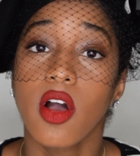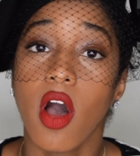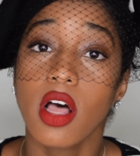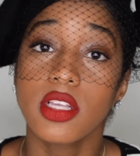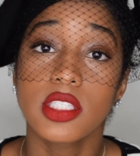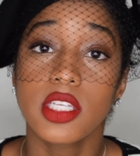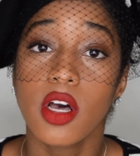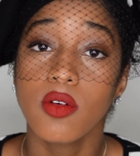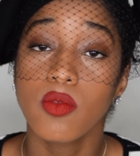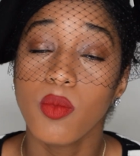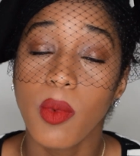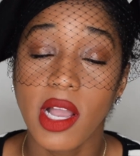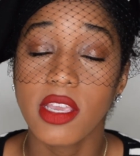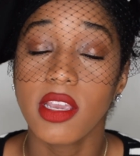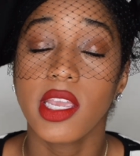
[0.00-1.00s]
also,
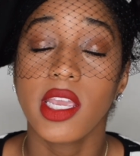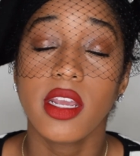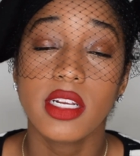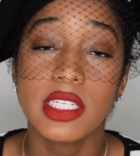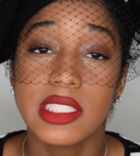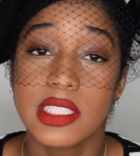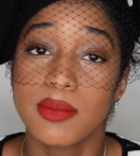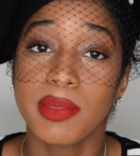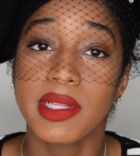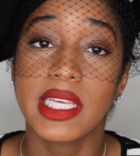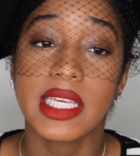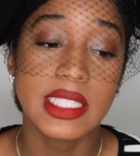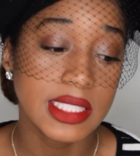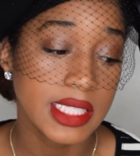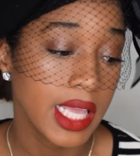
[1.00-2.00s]
while you're here, just
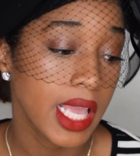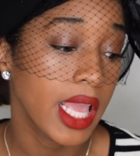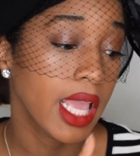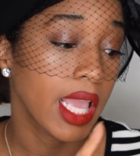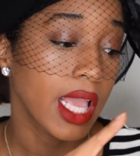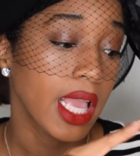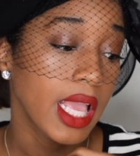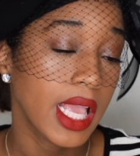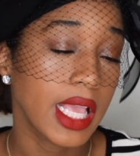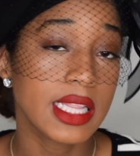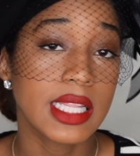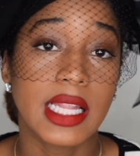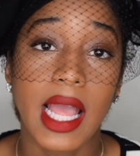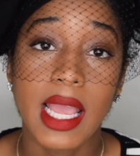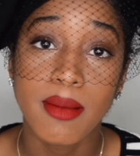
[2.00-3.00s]
please hit
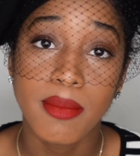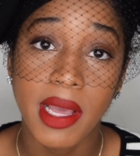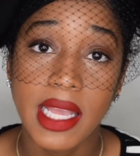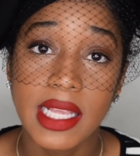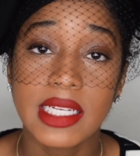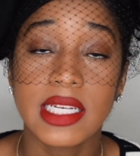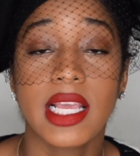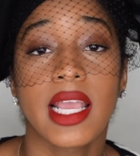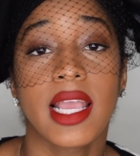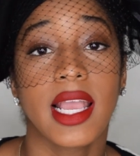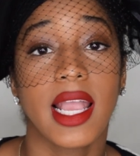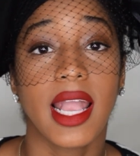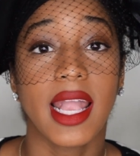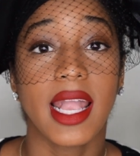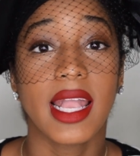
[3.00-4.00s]
the like button
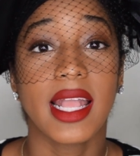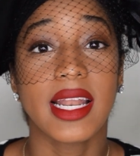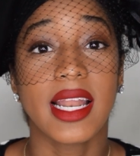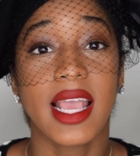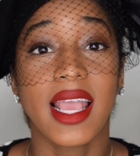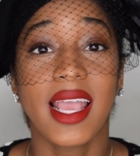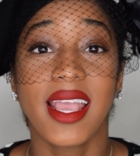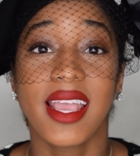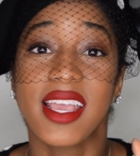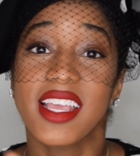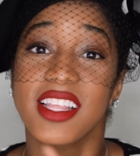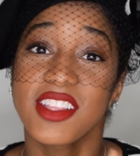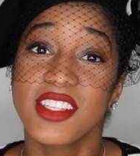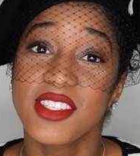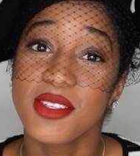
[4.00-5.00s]
and
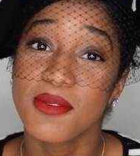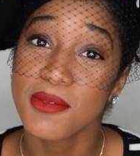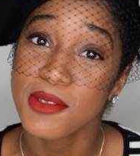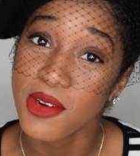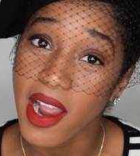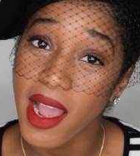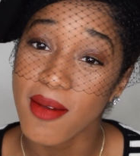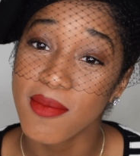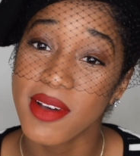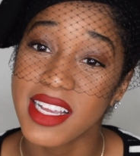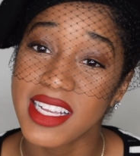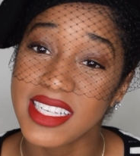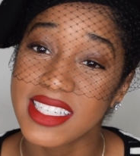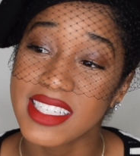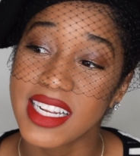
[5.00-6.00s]
hit the subscribe
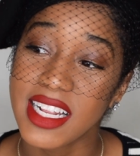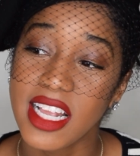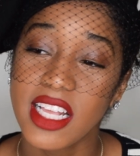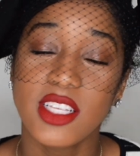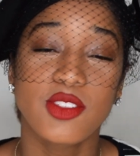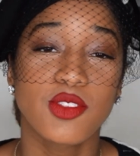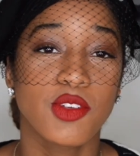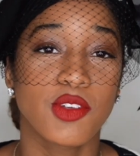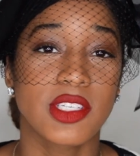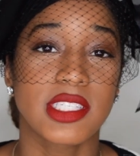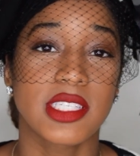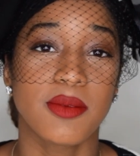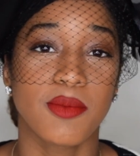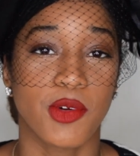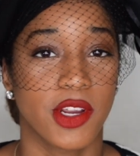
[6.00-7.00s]
button so you can
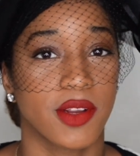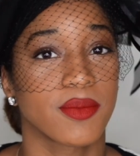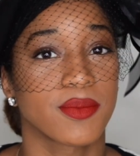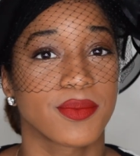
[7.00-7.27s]
see more.